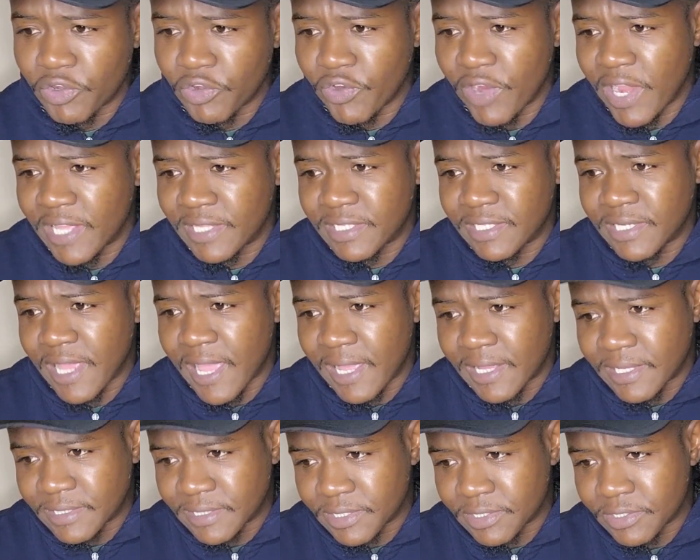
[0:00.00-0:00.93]
granted
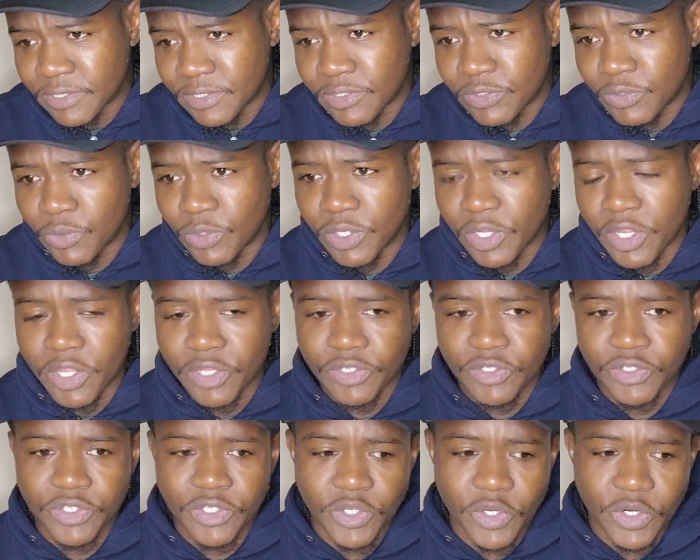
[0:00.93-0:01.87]
access to the
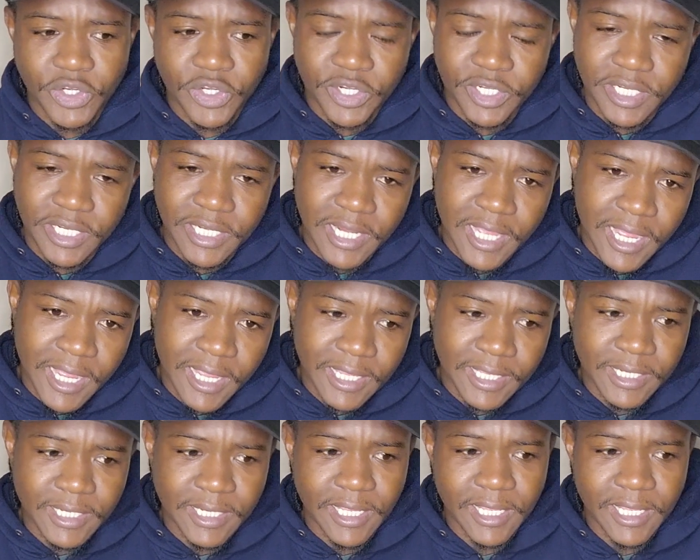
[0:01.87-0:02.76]
country or you're denied